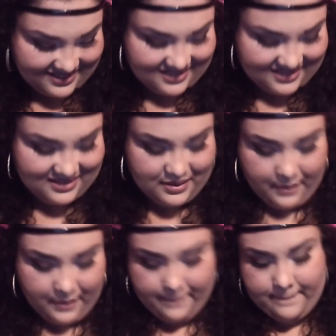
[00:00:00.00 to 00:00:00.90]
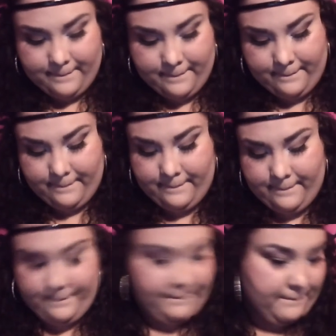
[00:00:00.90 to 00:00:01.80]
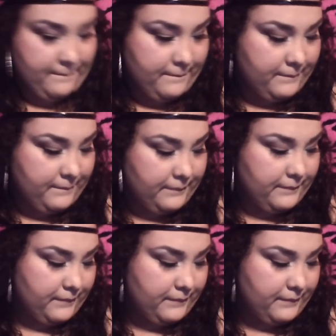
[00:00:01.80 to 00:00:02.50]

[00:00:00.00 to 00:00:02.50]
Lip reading: (no one is talking)